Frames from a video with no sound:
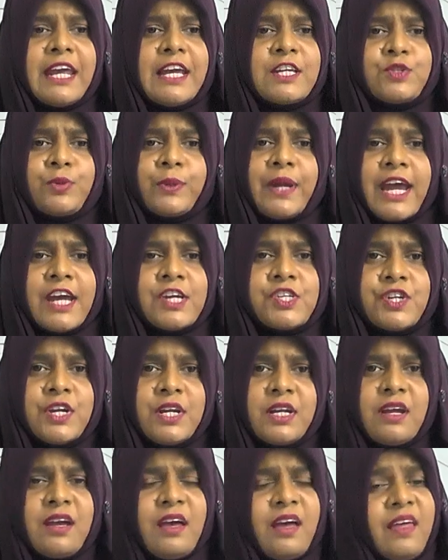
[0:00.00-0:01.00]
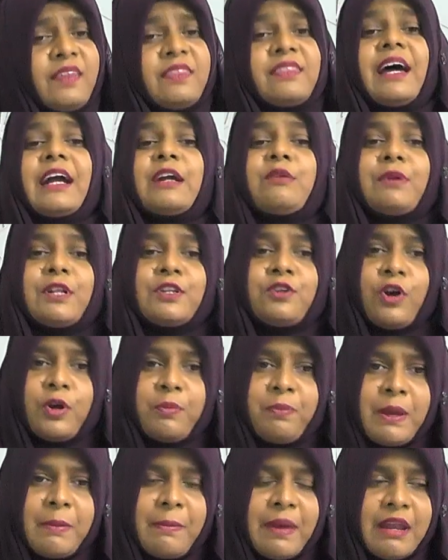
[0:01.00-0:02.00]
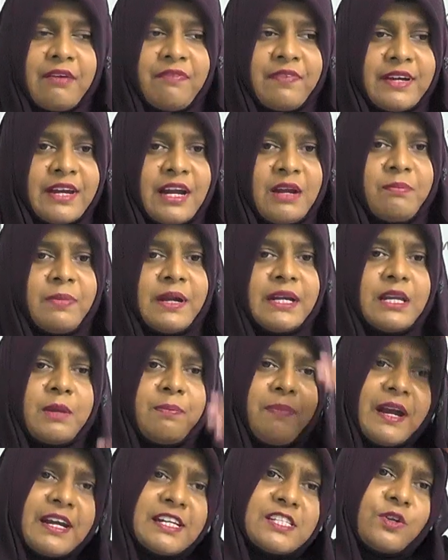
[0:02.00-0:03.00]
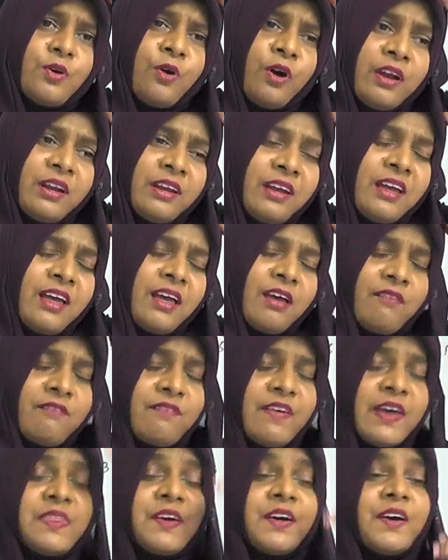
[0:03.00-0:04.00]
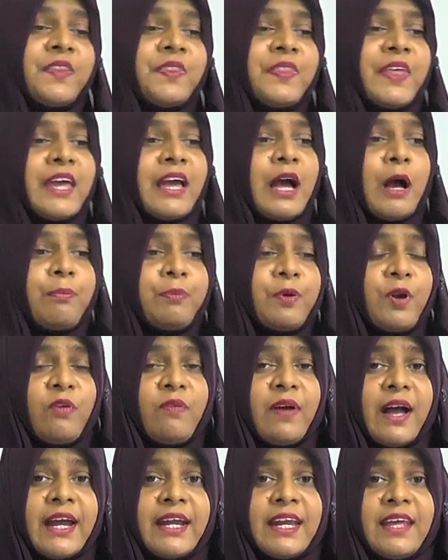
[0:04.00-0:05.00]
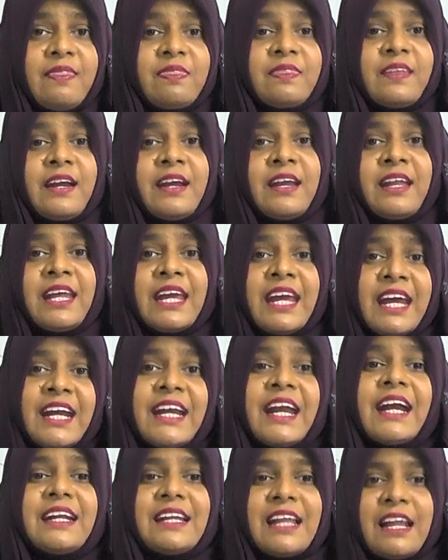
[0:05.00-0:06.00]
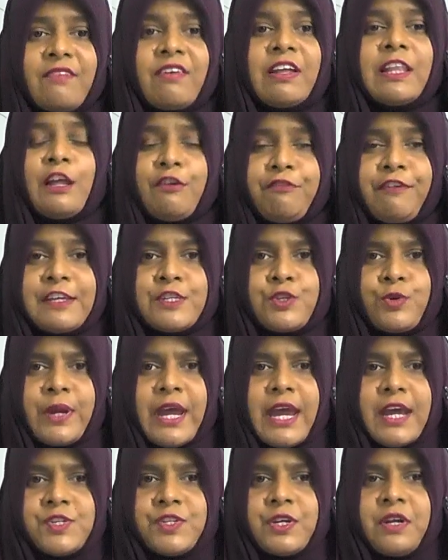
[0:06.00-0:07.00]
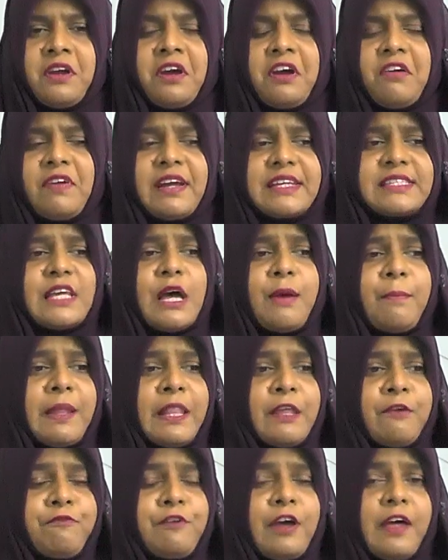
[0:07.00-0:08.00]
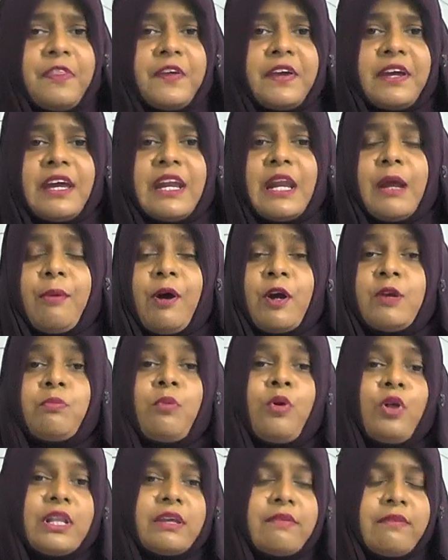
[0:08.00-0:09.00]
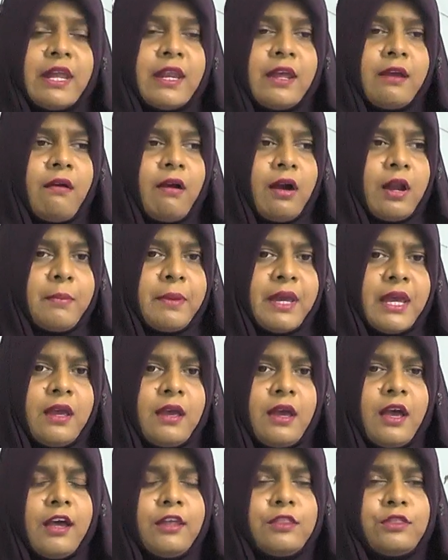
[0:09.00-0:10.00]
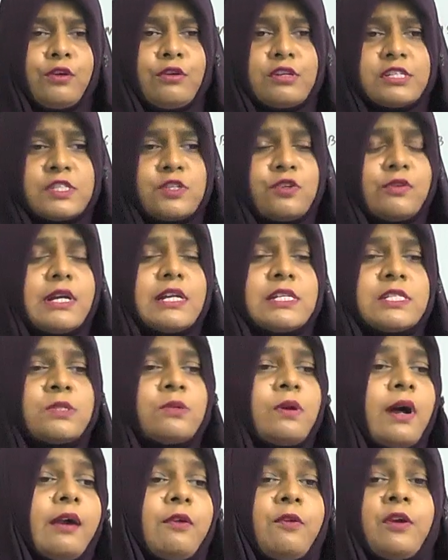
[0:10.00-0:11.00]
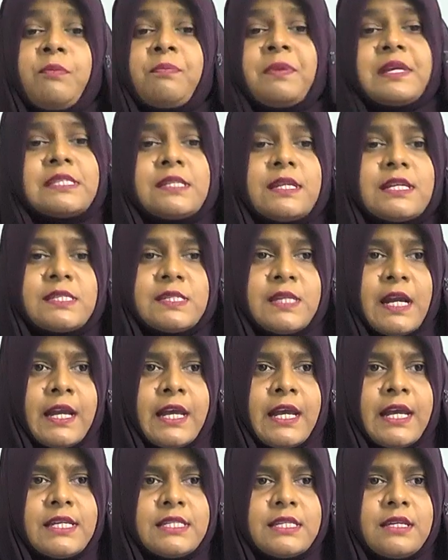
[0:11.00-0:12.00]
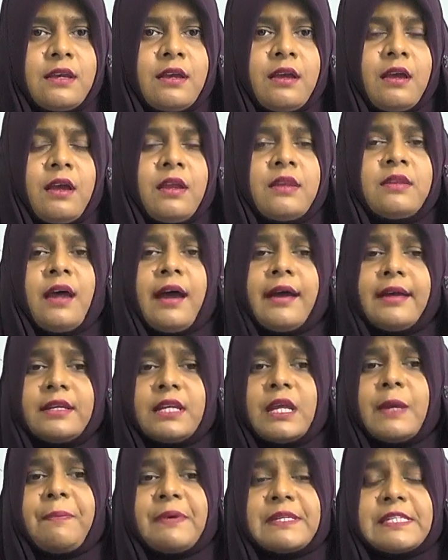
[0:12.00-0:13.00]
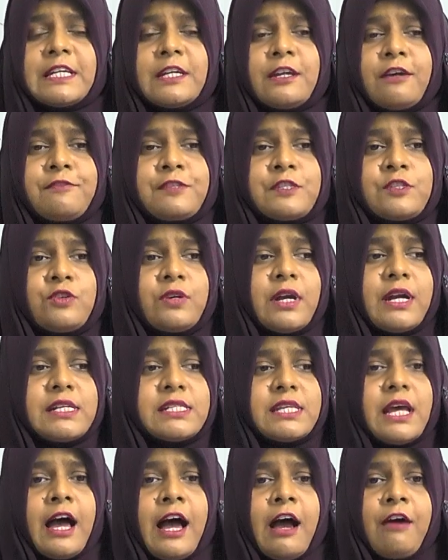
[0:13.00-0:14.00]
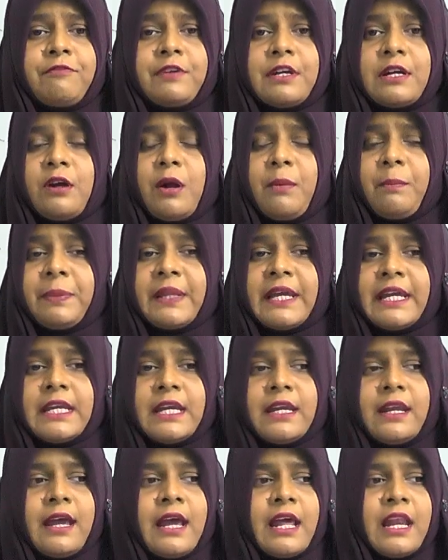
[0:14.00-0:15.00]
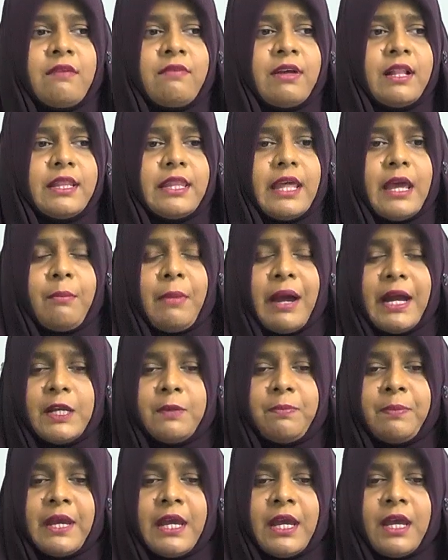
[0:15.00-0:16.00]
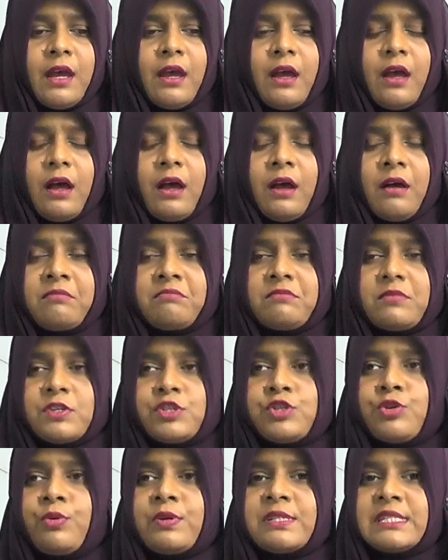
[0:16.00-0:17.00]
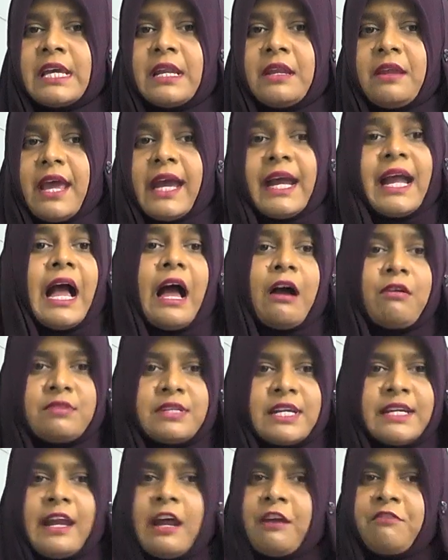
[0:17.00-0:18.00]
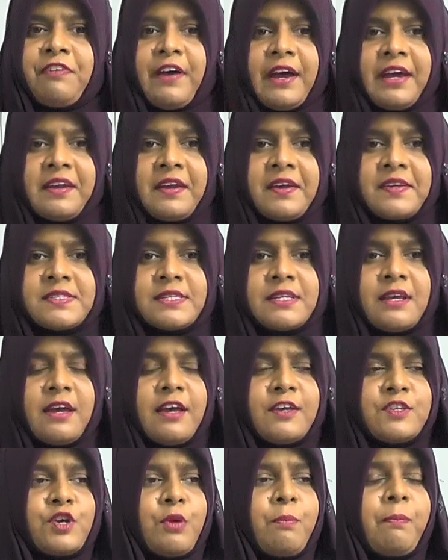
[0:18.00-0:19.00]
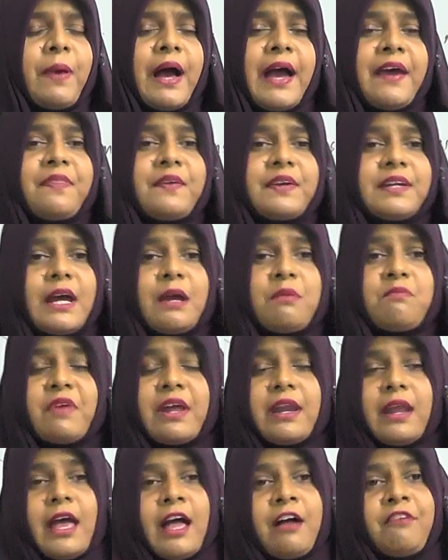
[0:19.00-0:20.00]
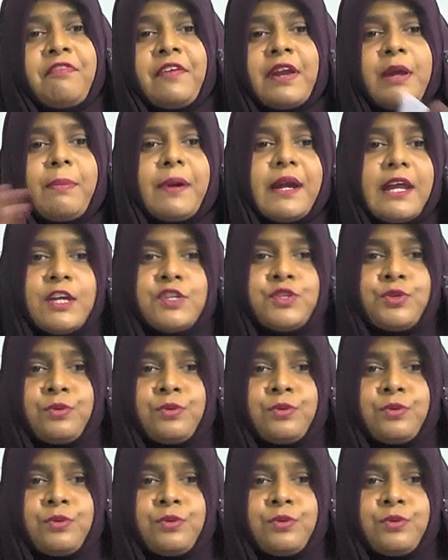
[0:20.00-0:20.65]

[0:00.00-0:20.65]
education, that will not be benefited, but depends on whether they are providing the needed level of education. For example, if you are thinking about Maldivian economy, those students who are doing business studies, 90% of students after completing A-level, they might be choosing accounting and finance. So by the time when everybody